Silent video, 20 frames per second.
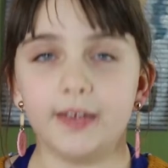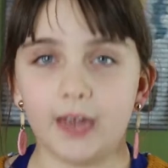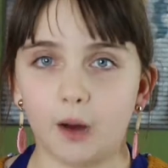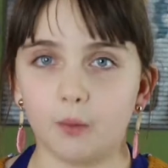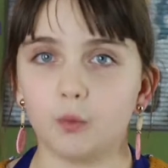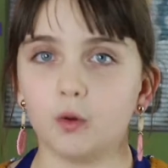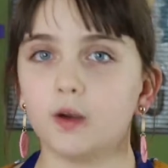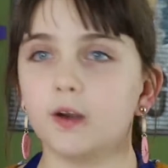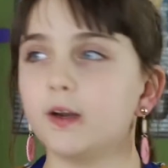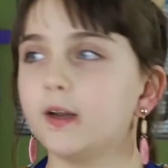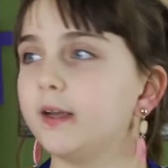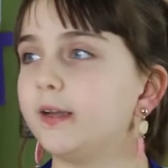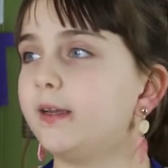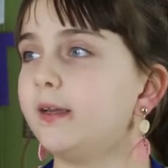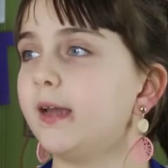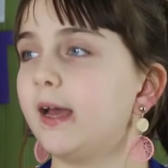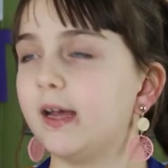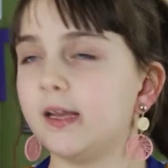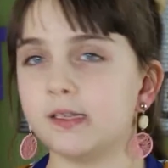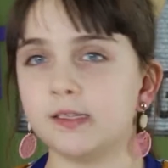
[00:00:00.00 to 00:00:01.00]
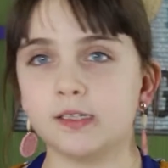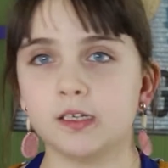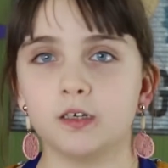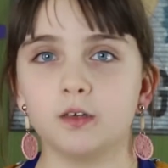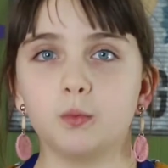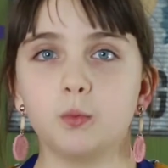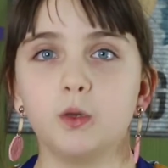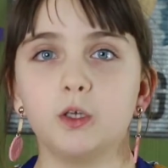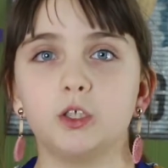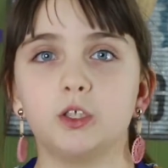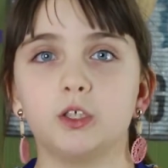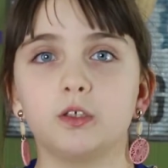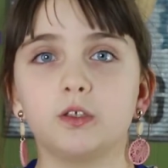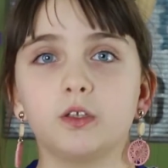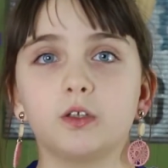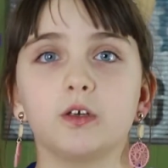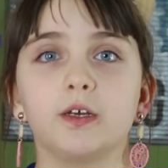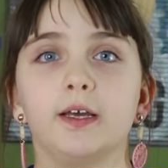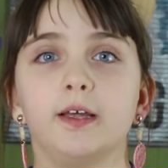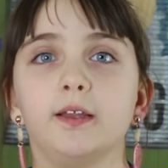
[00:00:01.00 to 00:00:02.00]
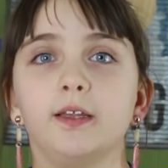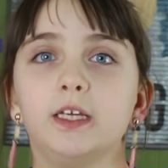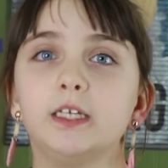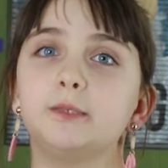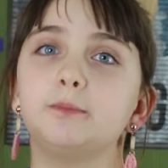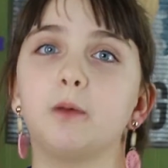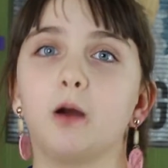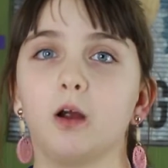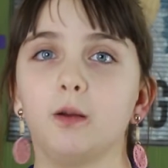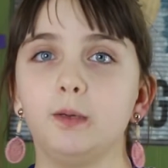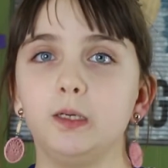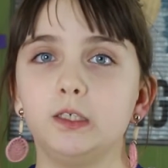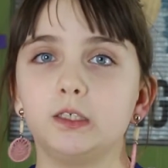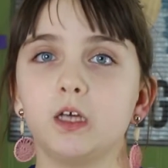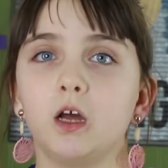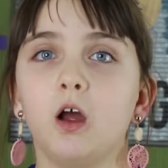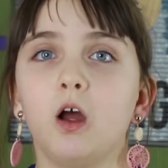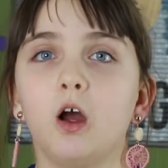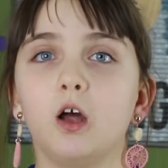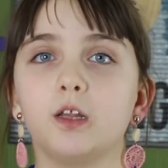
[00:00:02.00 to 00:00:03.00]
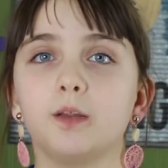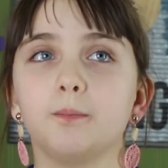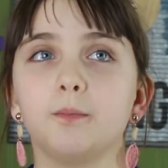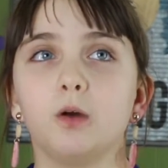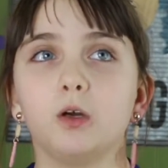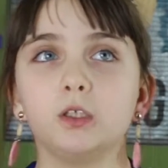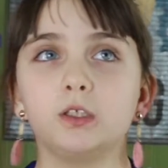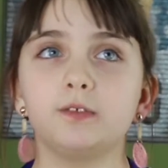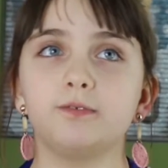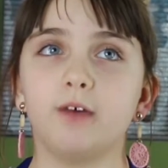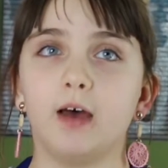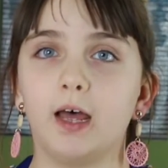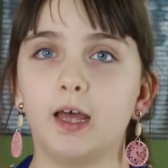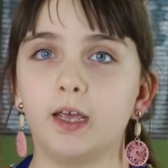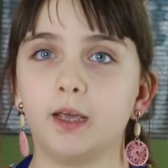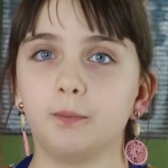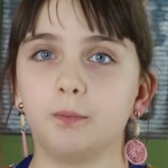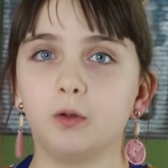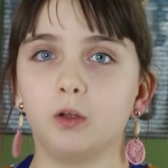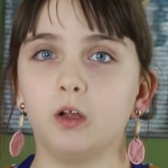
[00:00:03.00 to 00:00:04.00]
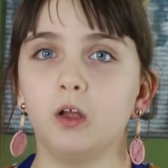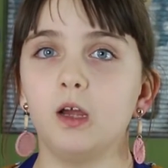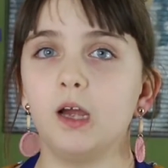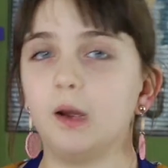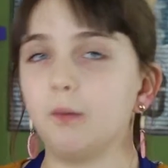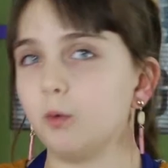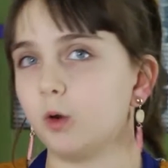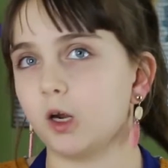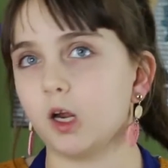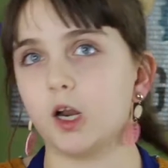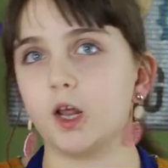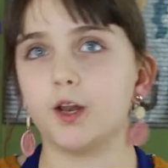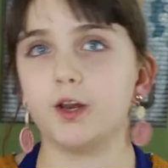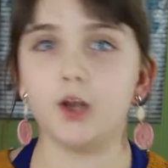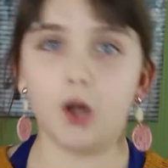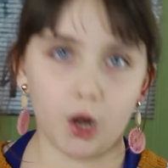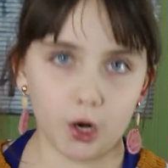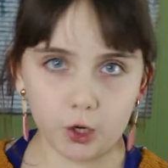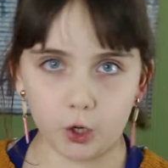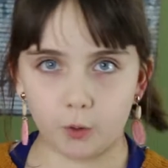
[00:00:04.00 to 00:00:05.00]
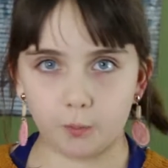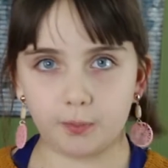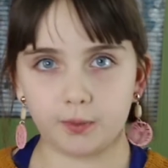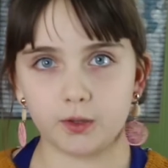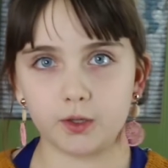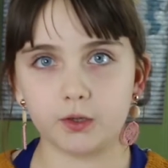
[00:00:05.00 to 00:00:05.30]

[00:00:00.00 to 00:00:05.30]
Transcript: Yeah, we're gonna guess which three of these Barbies are the most valuable, and we're gonna not open